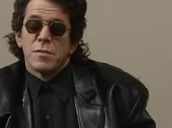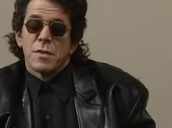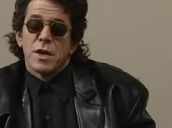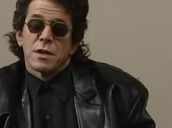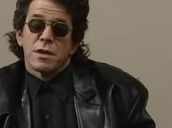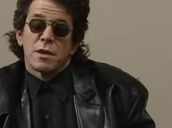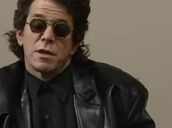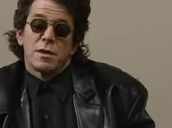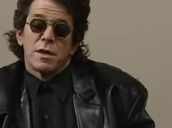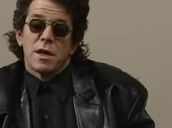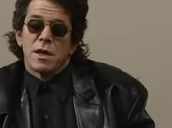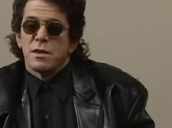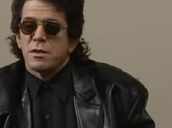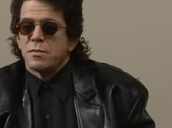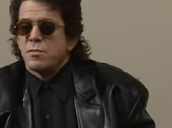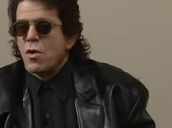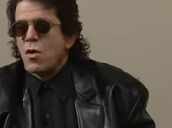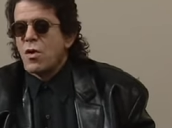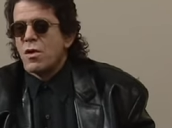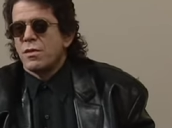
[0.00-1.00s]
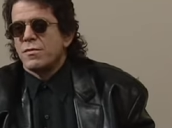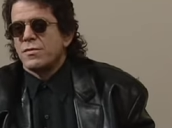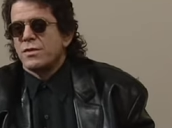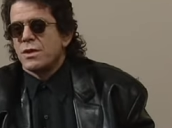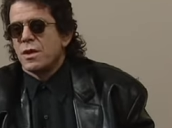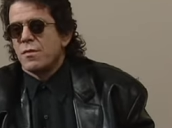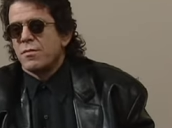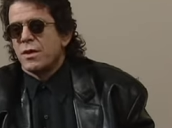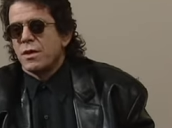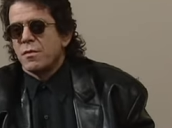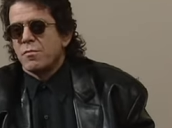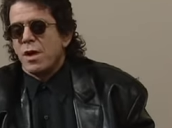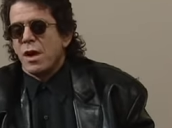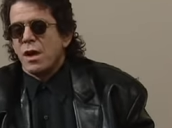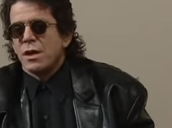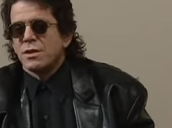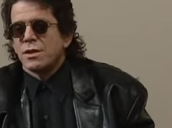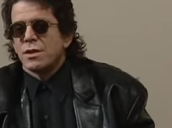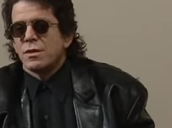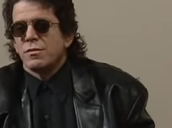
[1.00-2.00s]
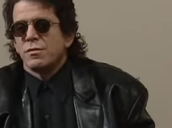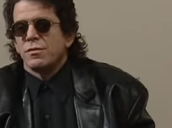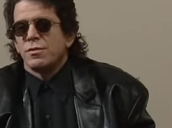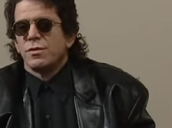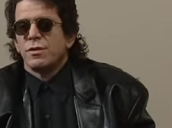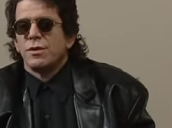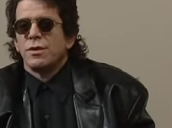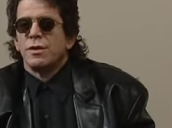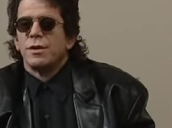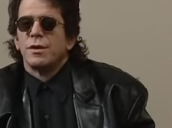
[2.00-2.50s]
that, that is part of something positive.